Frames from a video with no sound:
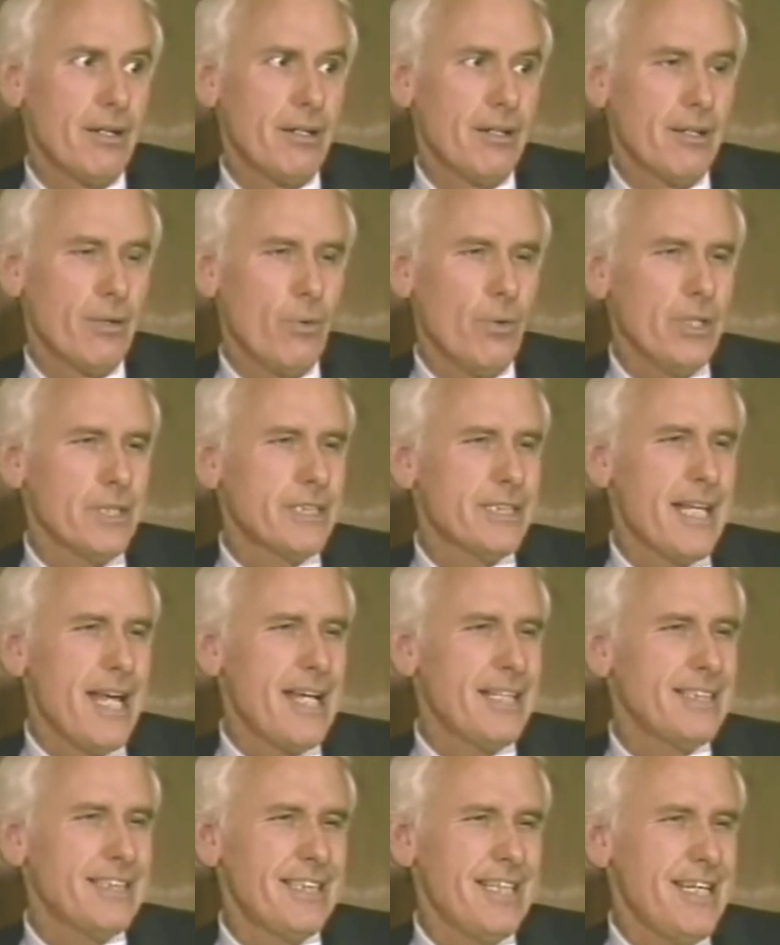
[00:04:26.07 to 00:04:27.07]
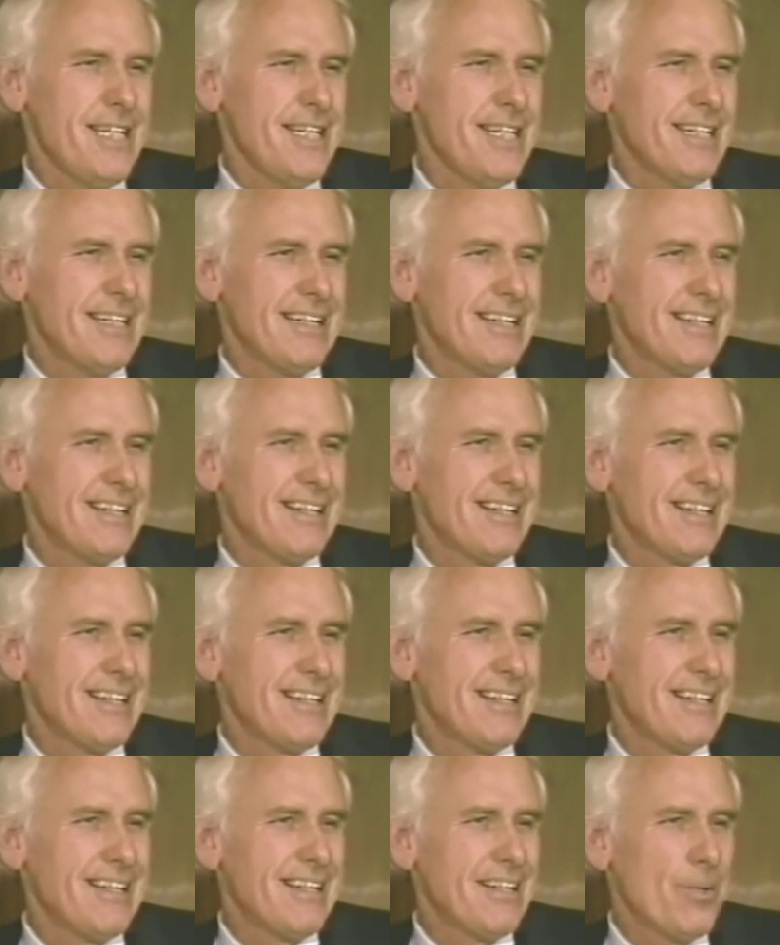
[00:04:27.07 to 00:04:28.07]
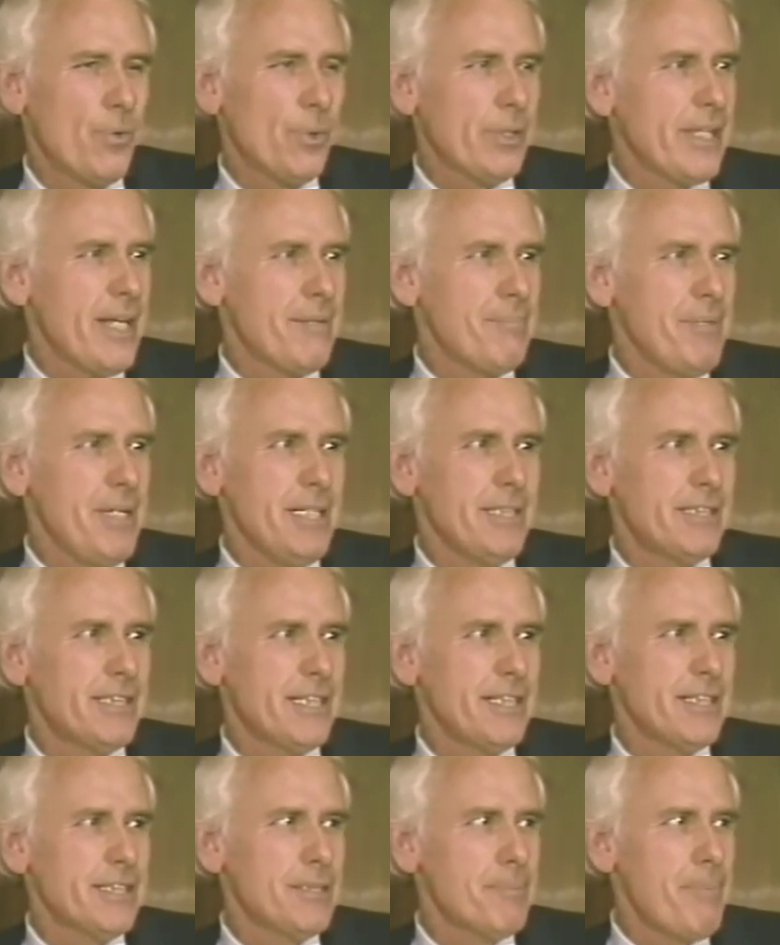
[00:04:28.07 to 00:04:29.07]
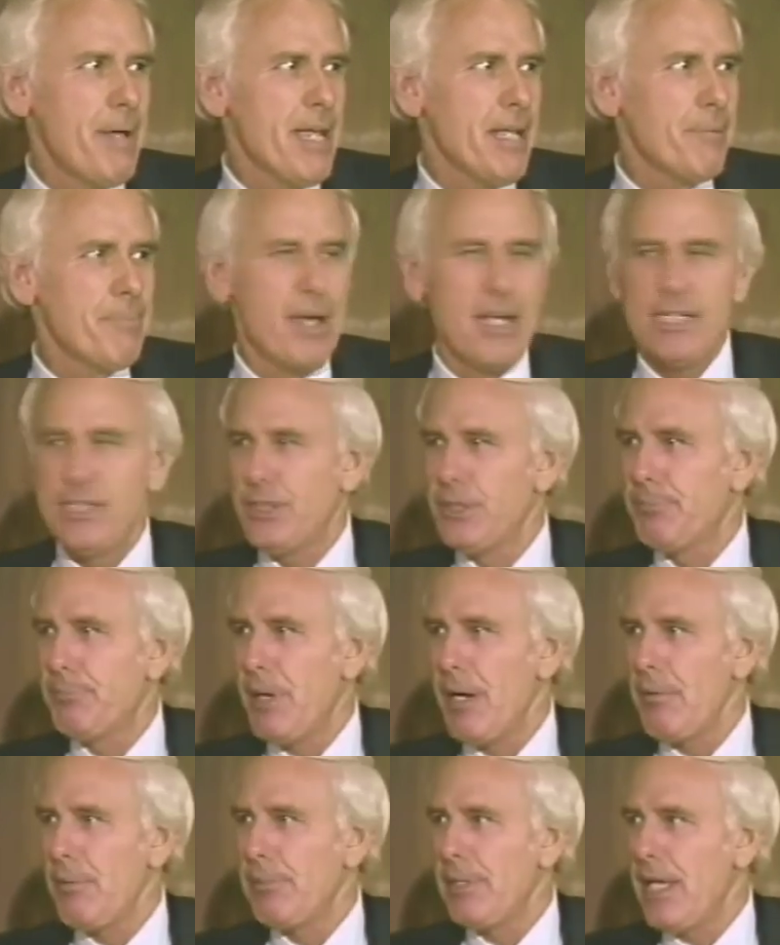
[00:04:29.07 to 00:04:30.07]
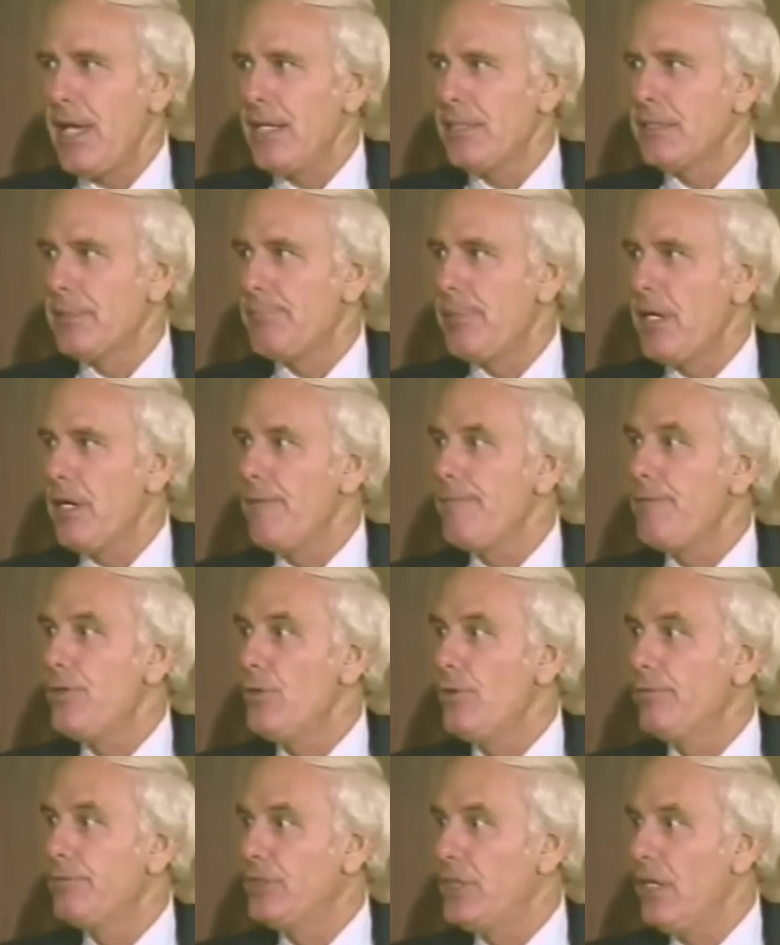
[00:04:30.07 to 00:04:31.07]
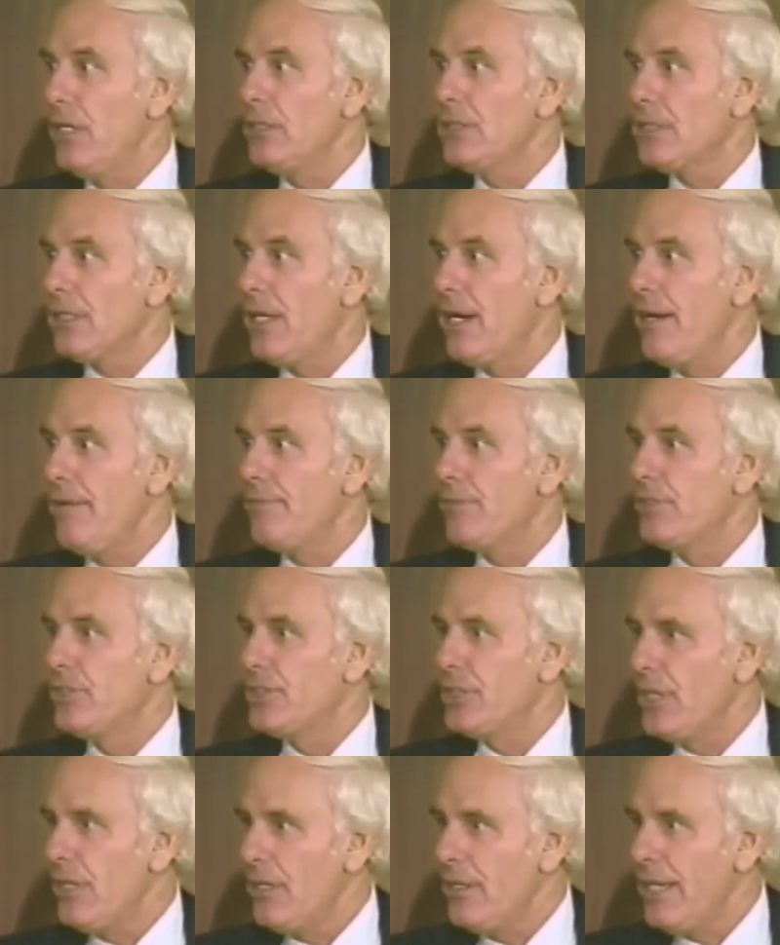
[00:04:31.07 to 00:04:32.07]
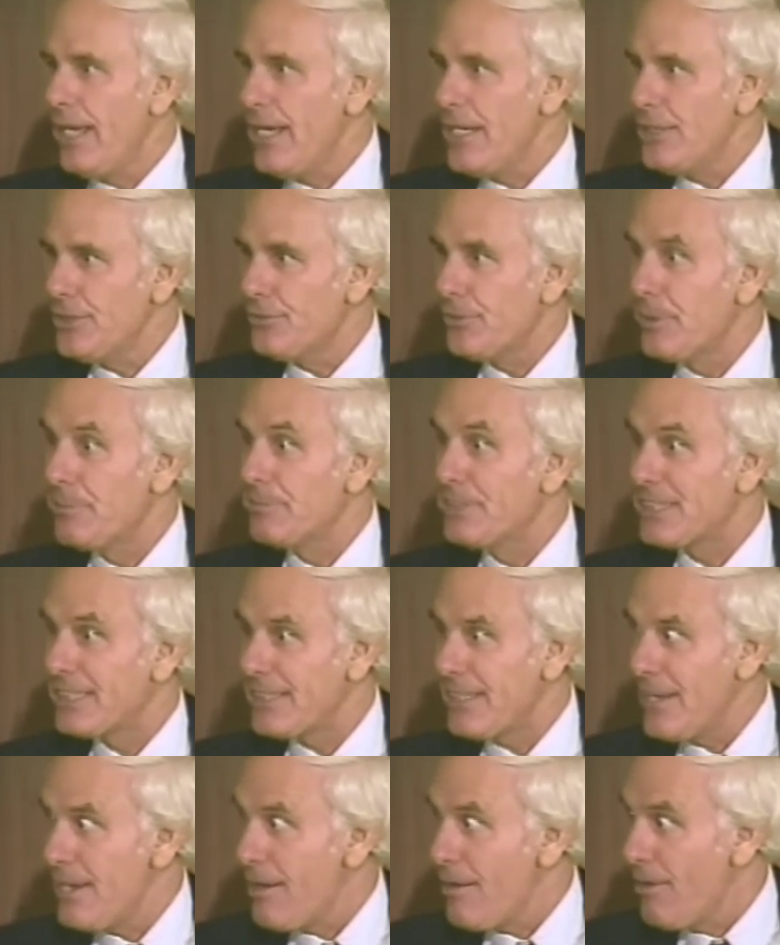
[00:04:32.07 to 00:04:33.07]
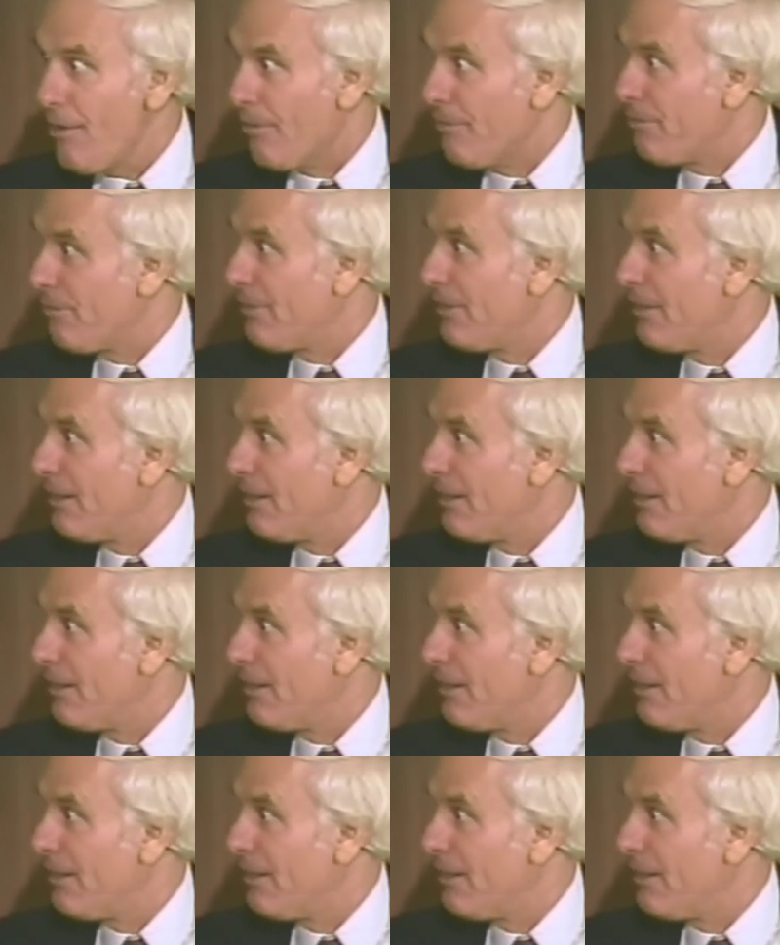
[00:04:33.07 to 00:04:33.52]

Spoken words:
What a sad scene. What that means is the bank manager probably has a better view of John's life than John has for himself.